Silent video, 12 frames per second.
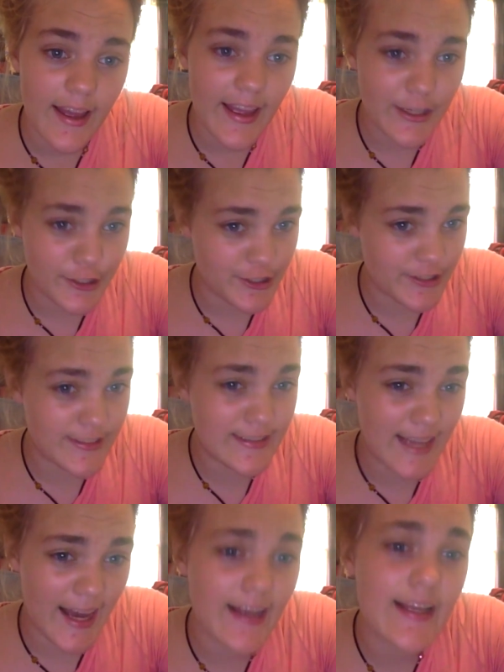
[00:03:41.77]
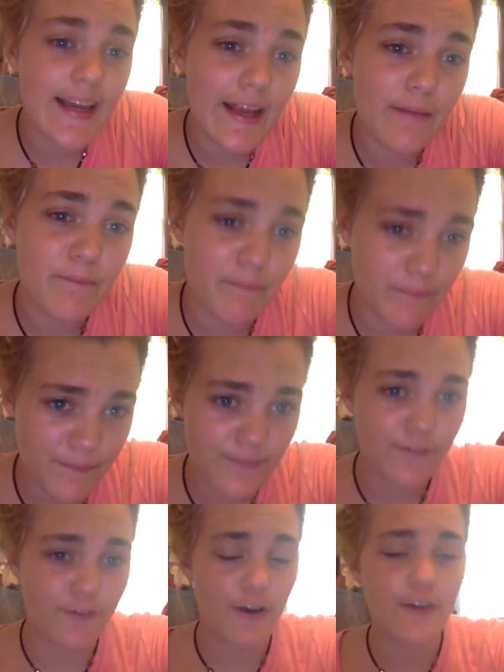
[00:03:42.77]
And she's kind of getting
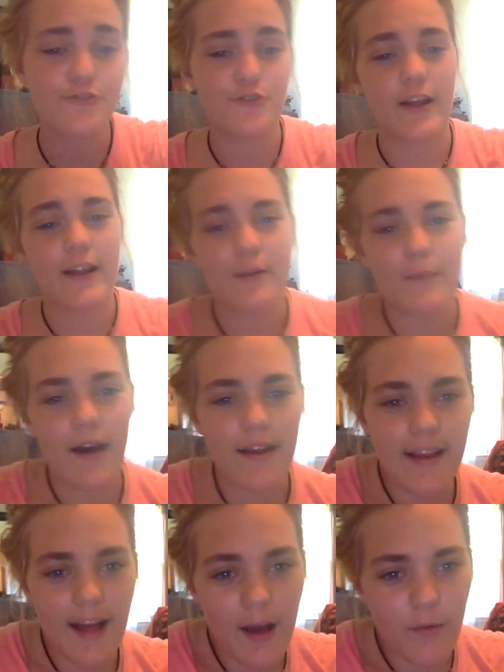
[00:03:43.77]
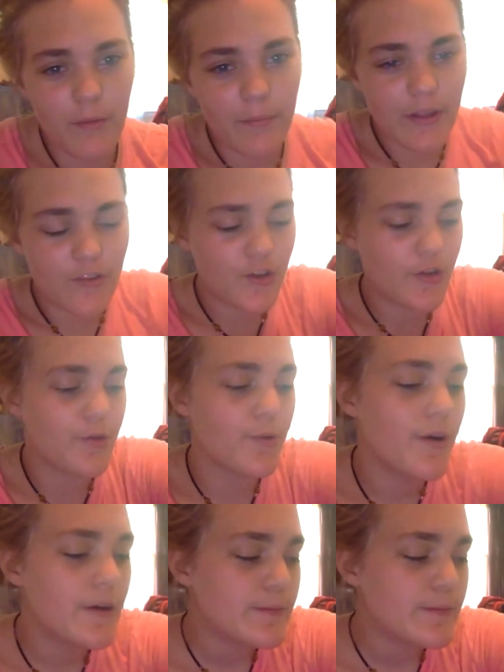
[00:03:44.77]
frustrated about it. I would be too.